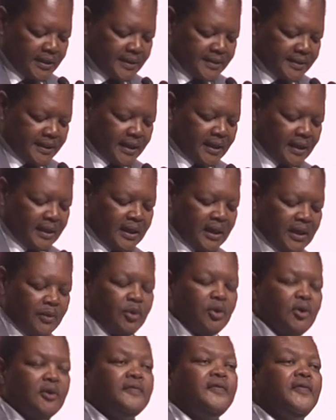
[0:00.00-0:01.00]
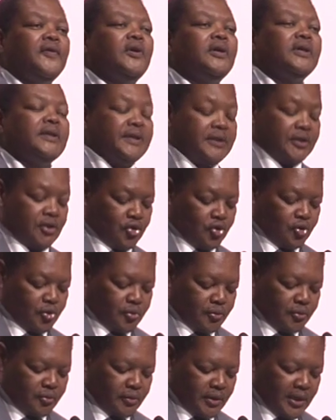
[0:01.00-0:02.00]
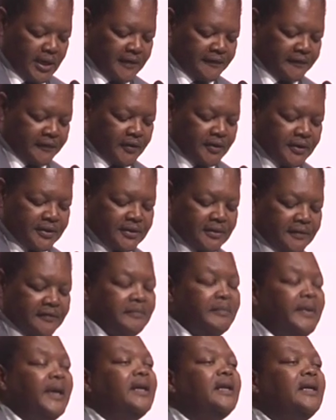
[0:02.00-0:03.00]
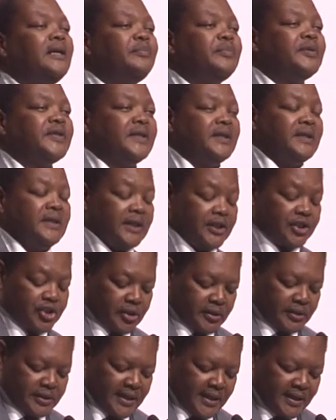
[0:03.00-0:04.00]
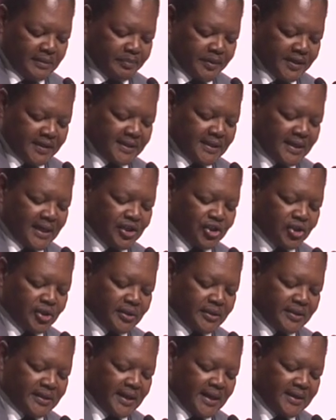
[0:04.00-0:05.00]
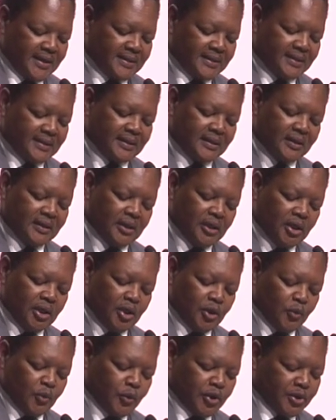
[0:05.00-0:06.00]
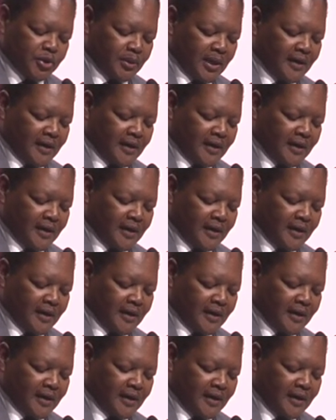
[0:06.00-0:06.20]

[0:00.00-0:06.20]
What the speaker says: Secondly, we look forward to a first of many presidential days which